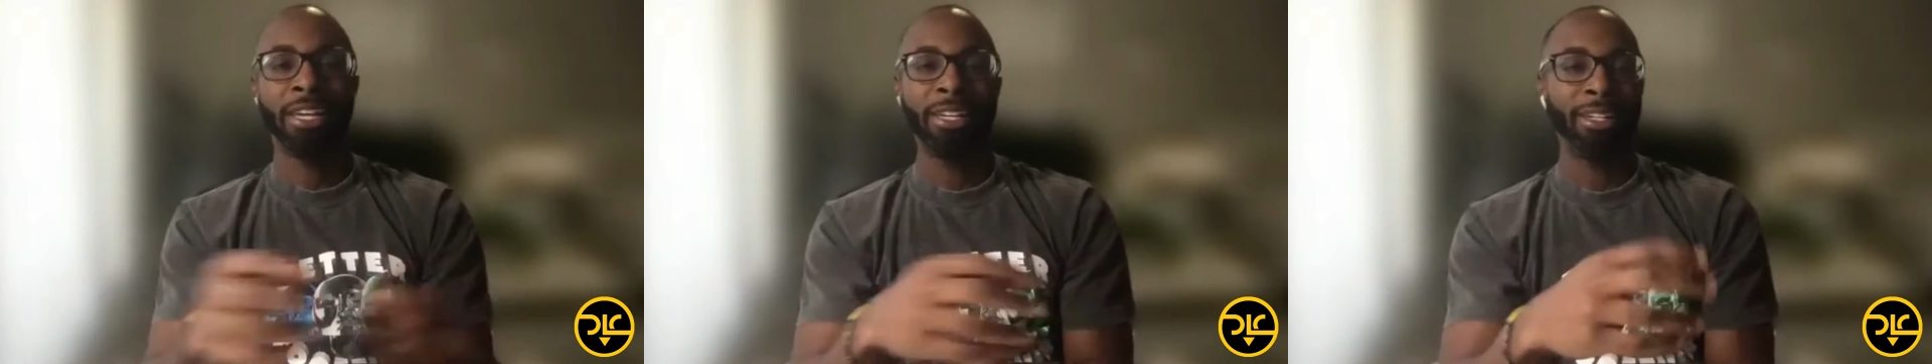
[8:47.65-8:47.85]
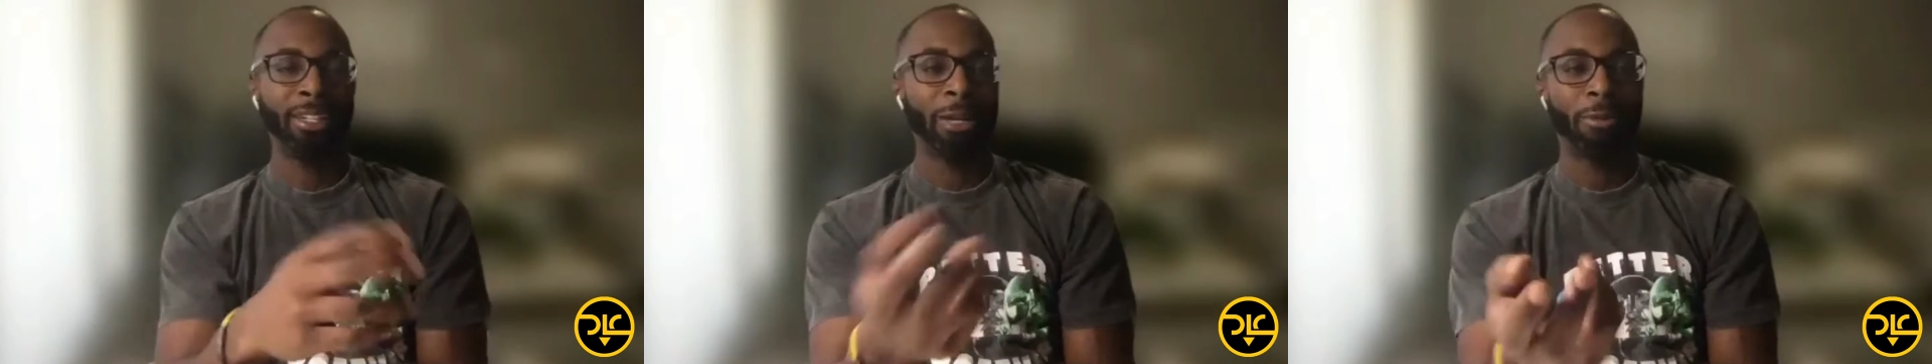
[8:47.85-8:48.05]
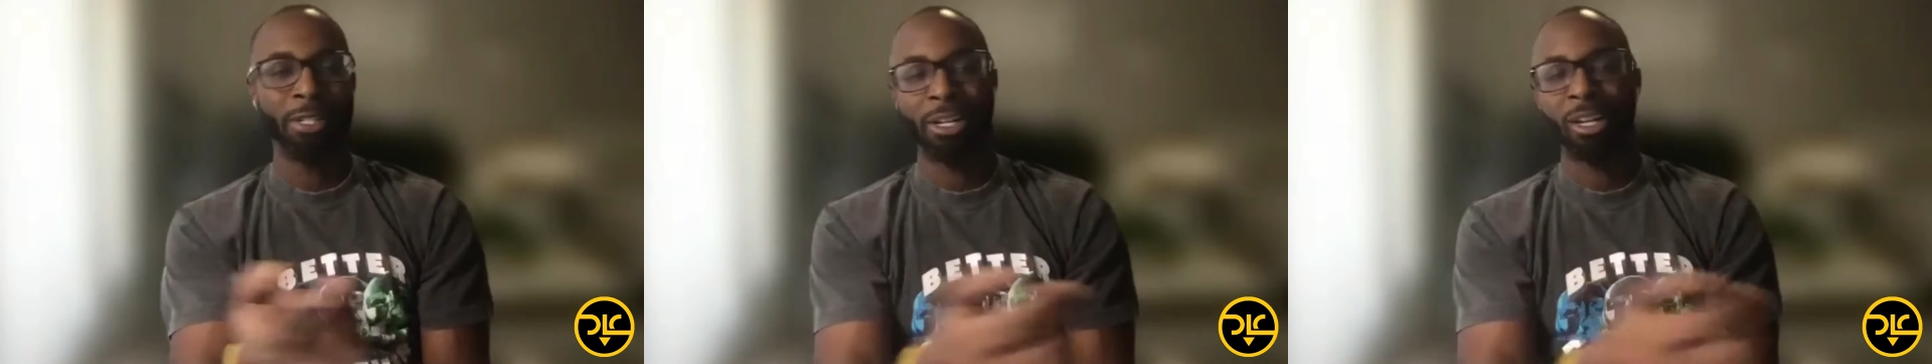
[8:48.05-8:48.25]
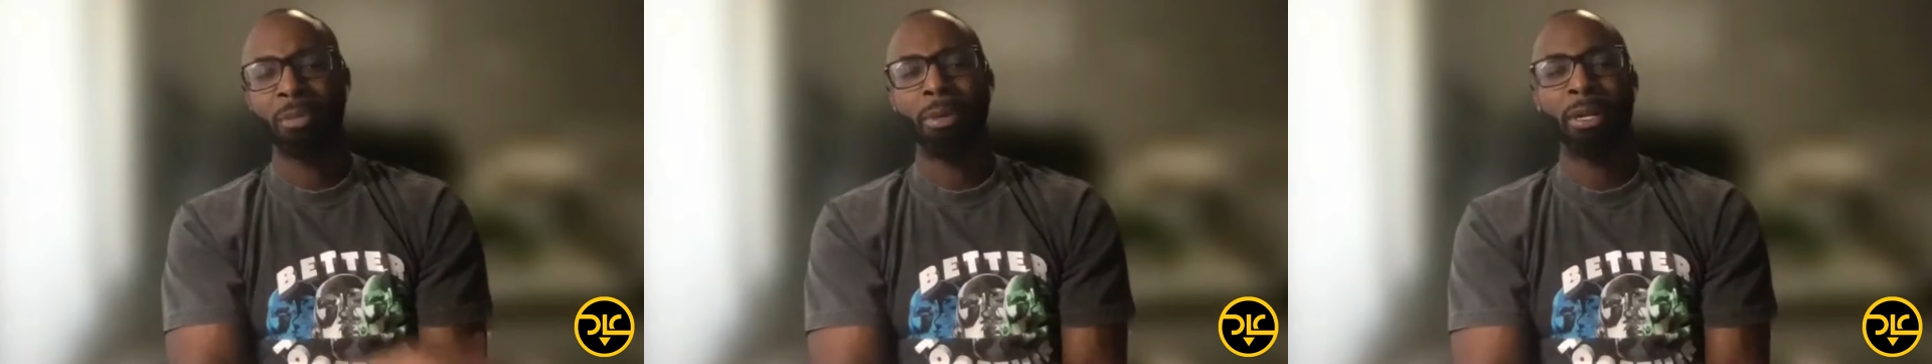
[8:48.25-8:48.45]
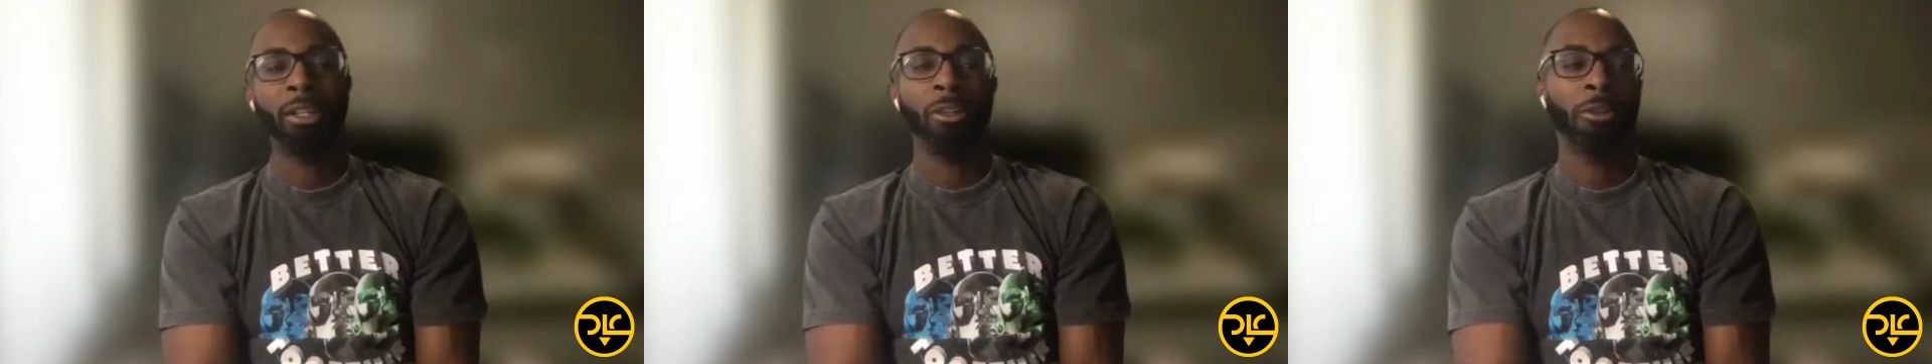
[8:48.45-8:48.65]
And like we talked
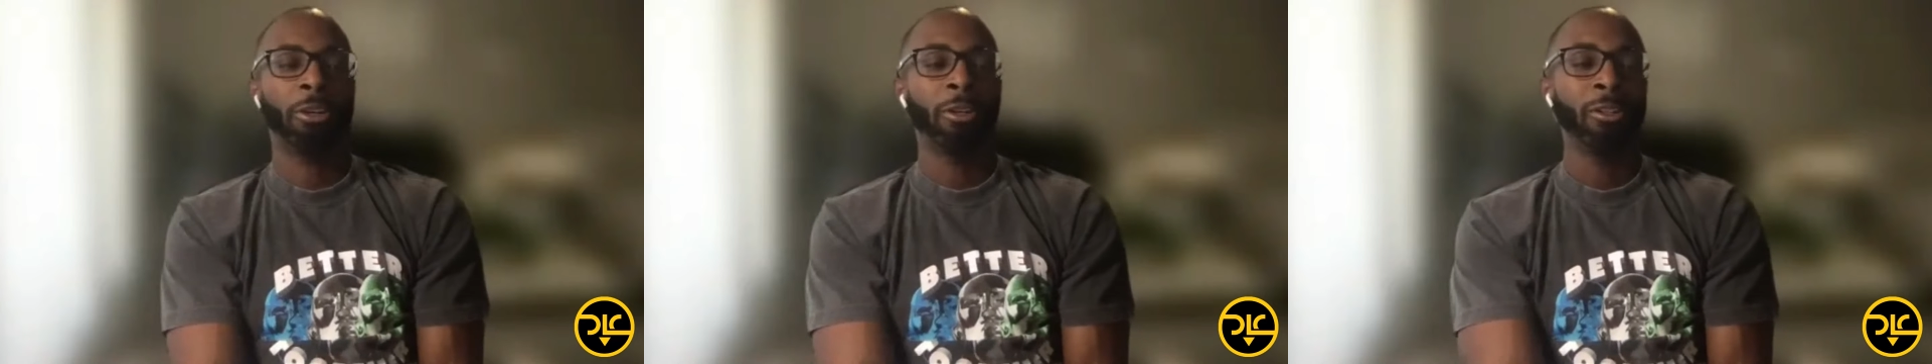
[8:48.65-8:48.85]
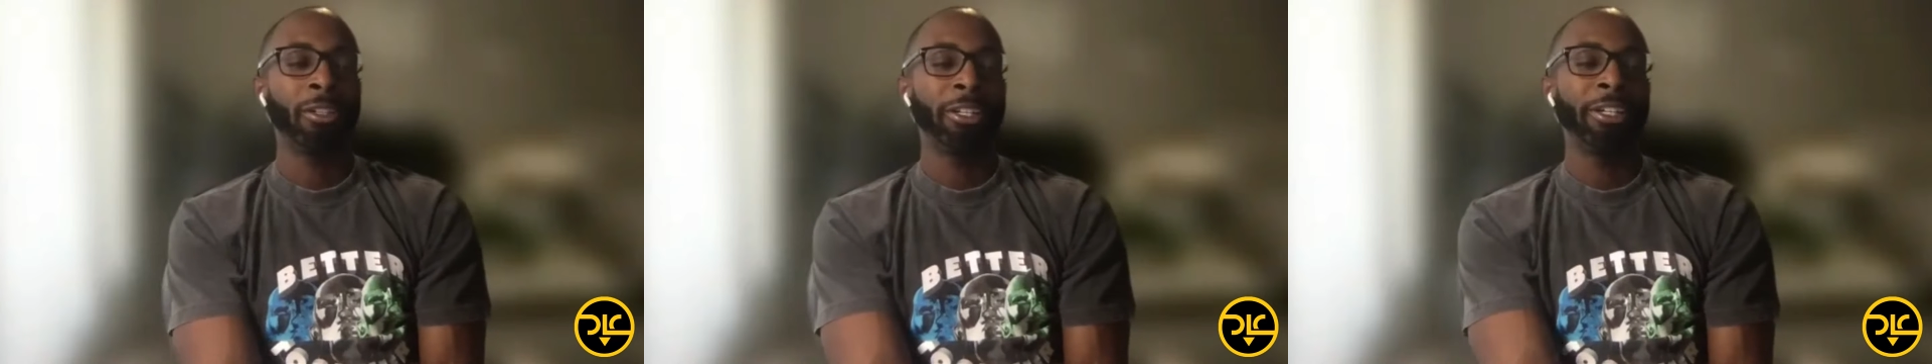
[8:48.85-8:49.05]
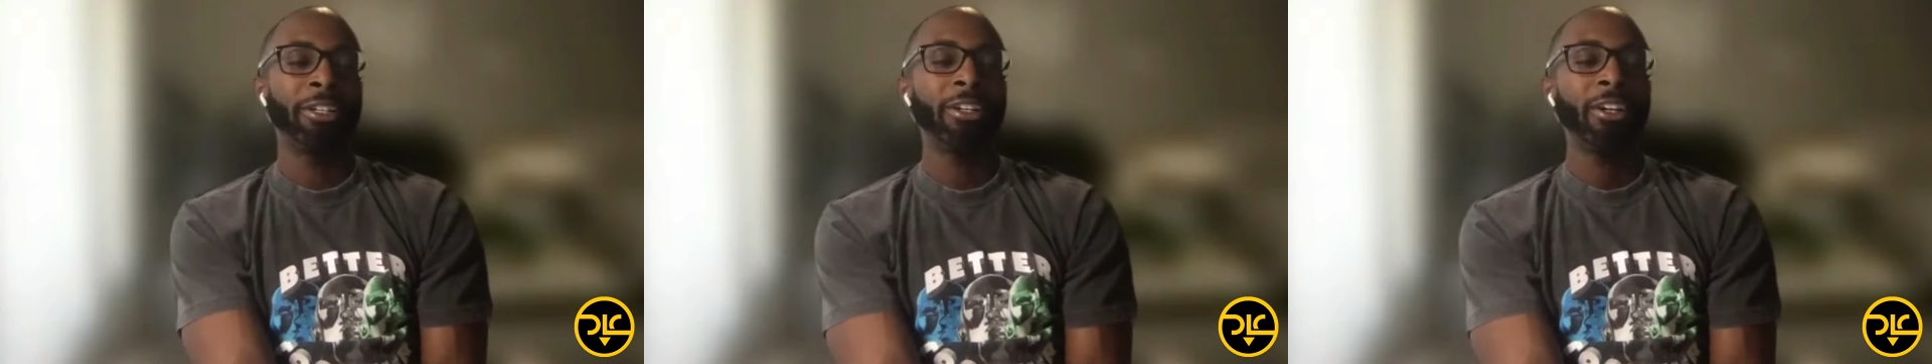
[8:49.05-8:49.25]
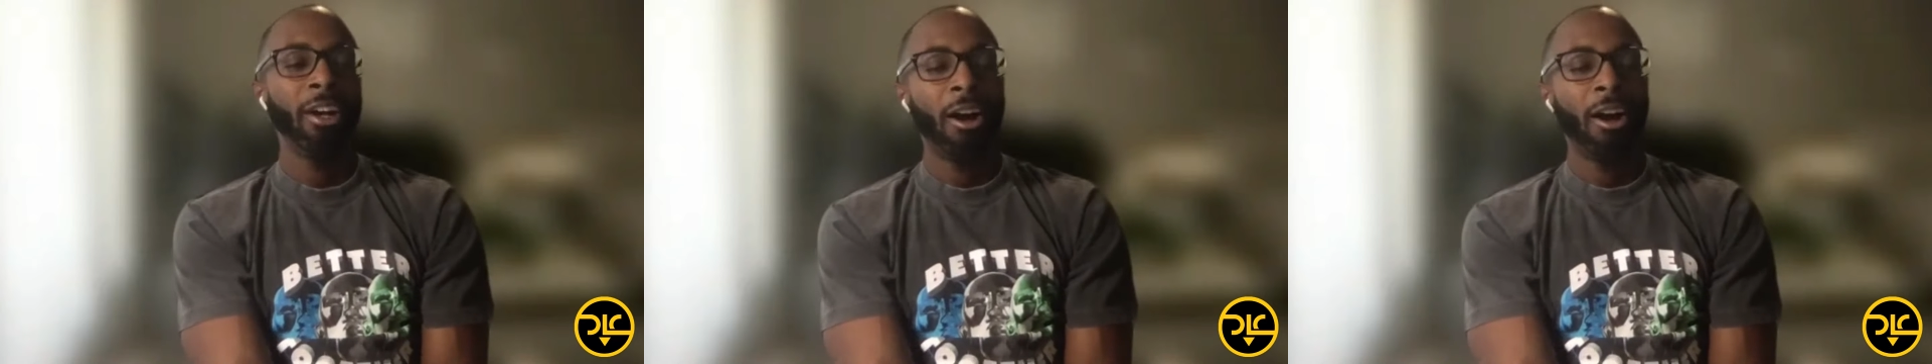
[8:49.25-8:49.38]
about a little earlier,